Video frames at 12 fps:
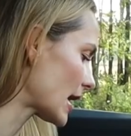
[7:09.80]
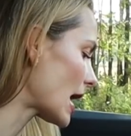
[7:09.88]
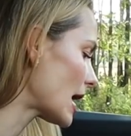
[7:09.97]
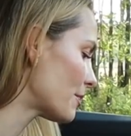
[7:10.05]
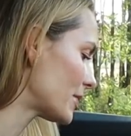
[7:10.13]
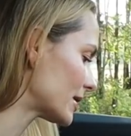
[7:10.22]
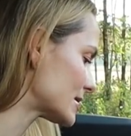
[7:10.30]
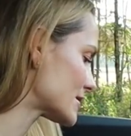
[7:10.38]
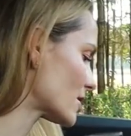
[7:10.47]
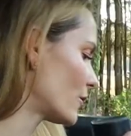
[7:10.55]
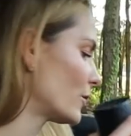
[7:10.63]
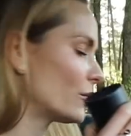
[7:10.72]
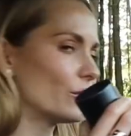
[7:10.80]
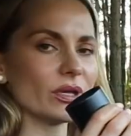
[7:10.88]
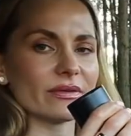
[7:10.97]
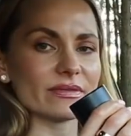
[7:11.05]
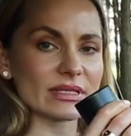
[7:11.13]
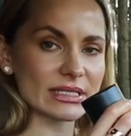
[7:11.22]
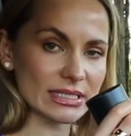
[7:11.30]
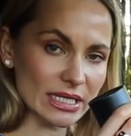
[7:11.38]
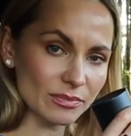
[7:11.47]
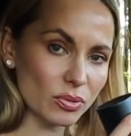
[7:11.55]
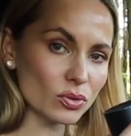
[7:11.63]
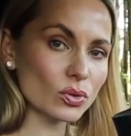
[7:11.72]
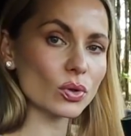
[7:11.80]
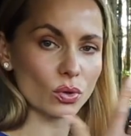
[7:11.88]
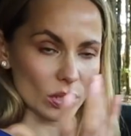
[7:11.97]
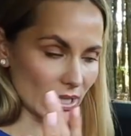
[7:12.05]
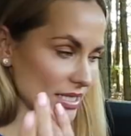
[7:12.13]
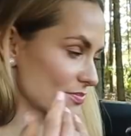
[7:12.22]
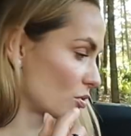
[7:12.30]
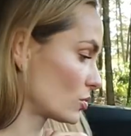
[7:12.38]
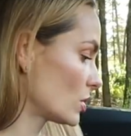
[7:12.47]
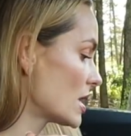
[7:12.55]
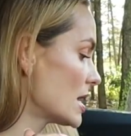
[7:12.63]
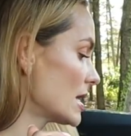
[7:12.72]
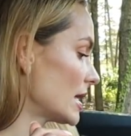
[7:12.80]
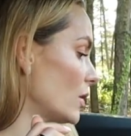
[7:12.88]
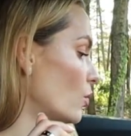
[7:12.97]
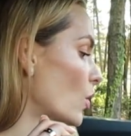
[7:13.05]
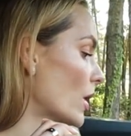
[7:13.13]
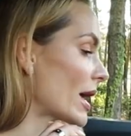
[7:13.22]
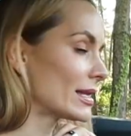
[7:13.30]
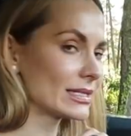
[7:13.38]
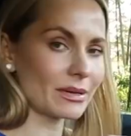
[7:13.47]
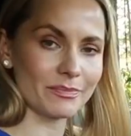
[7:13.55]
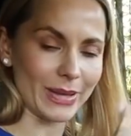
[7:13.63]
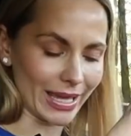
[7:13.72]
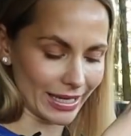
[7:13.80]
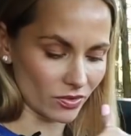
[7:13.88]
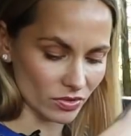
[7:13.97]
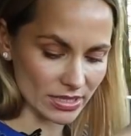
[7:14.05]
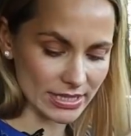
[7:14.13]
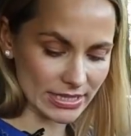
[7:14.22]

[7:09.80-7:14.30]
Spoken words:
carpet, so when you have a steel bottle or glass bottle, it won't end up banging on the